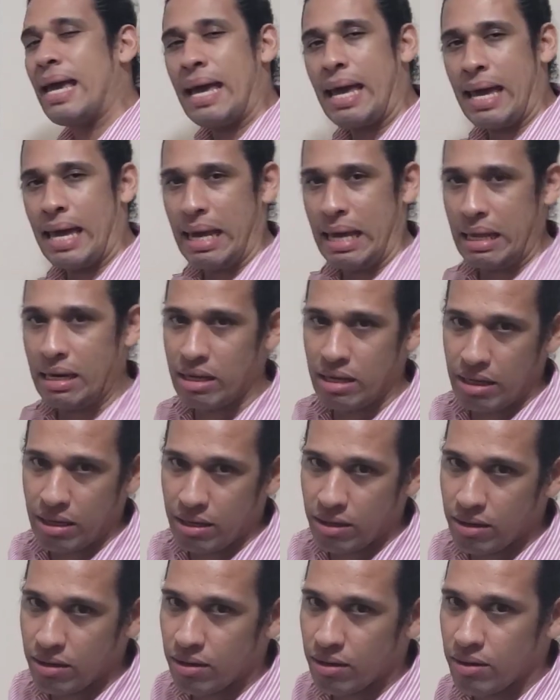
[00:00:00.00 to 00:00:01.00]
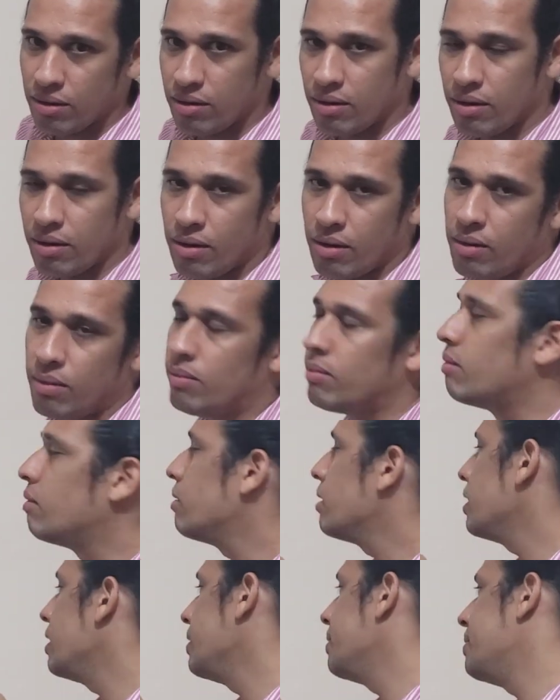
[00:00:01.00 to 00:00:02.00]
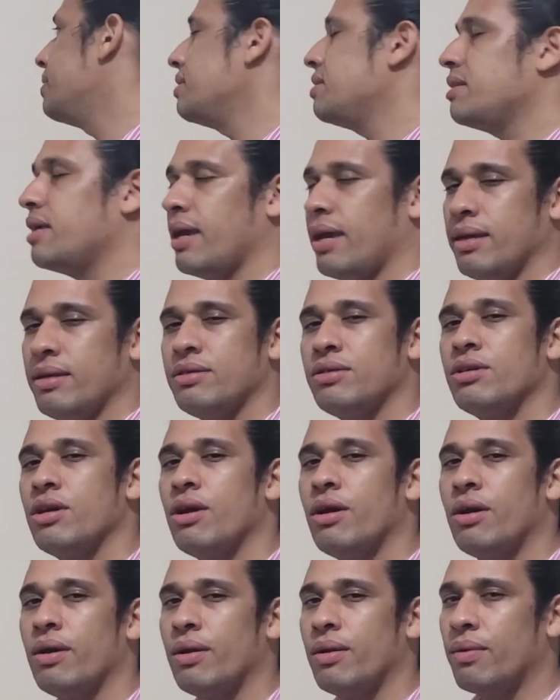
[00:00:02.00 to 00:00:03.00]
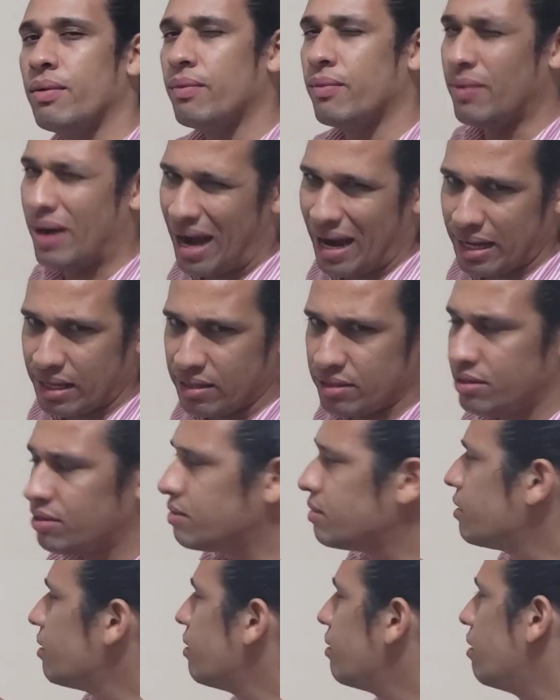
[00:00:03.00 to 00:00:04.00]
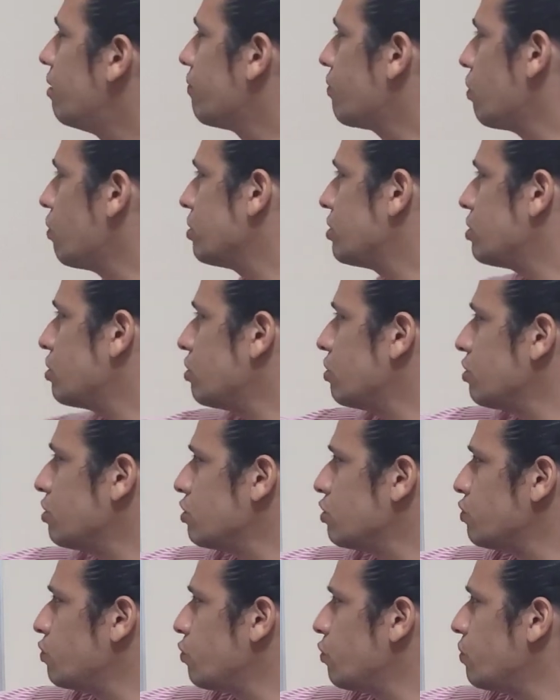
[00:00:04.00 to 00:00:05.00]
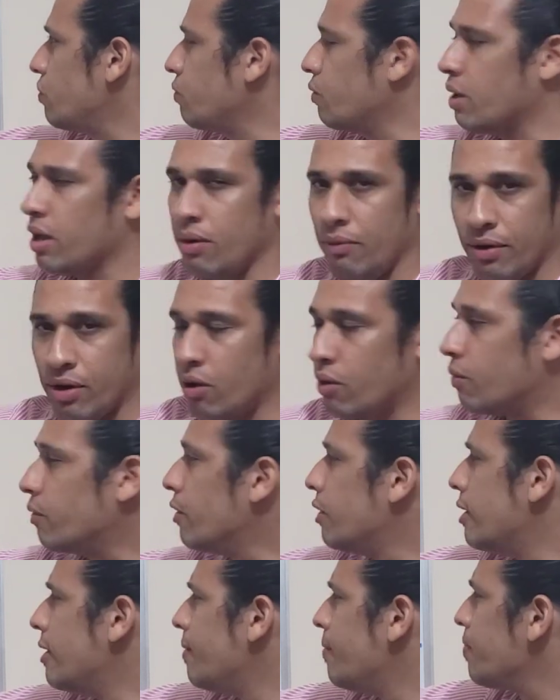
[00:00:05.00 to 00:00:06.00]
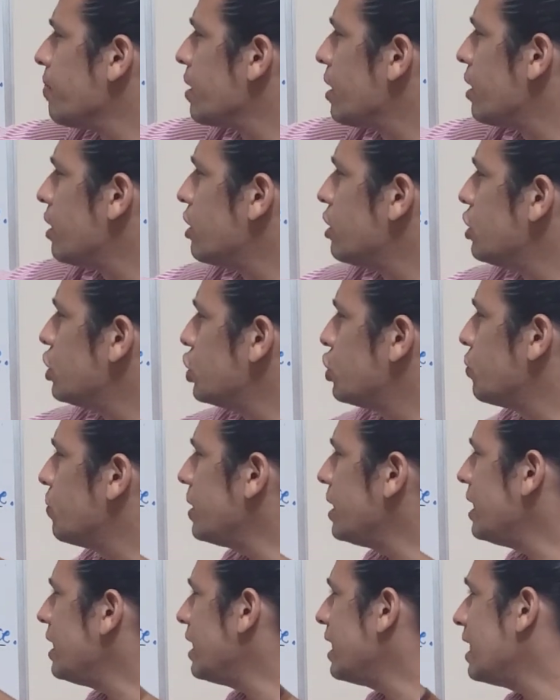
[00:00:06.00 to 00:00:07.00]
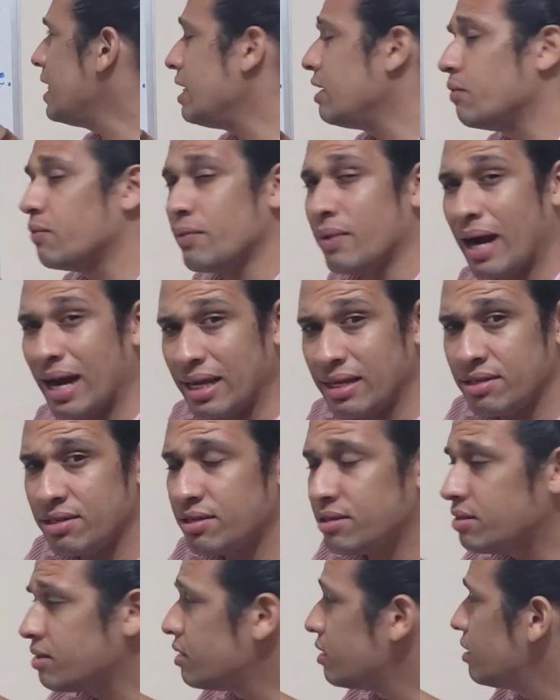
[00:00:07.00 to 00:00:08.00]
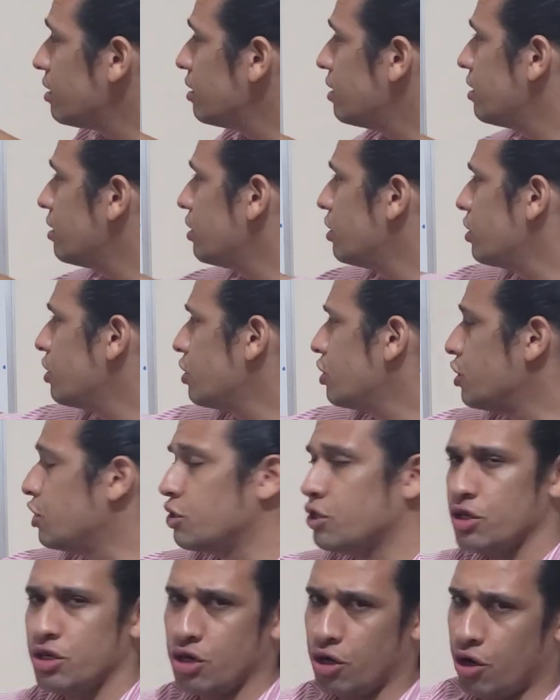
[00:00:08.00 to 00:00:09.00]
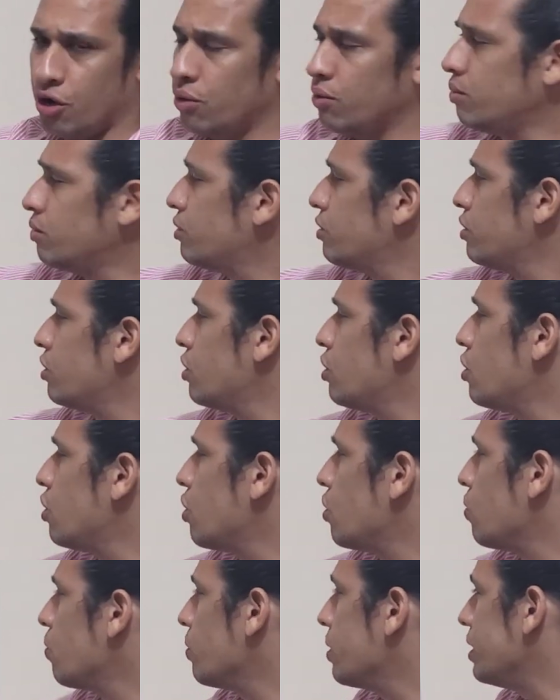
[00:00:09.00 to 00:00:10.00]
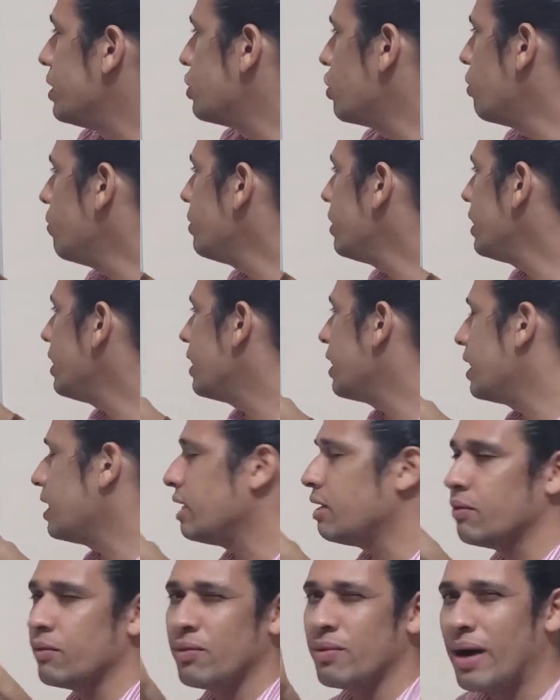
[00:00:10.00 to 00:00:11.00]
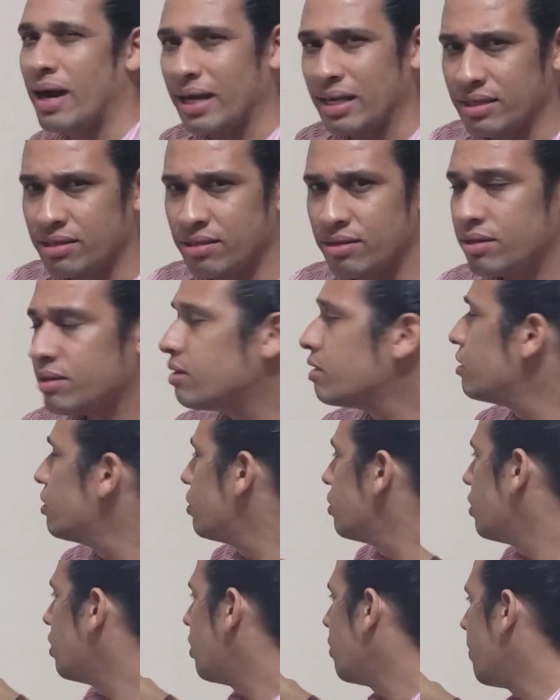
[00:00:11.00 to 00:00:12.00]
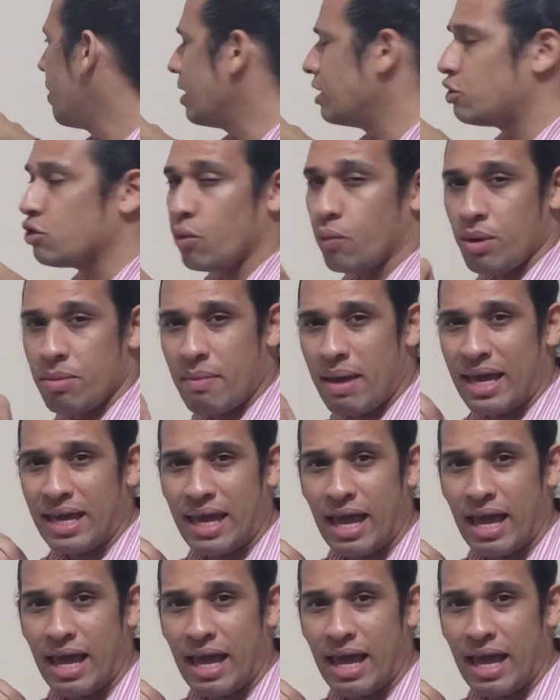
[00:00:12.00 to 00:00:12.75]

any. In this case, rice. Of course, so here we go. Do we need any rice? No, we don't need any rice. Right, so we make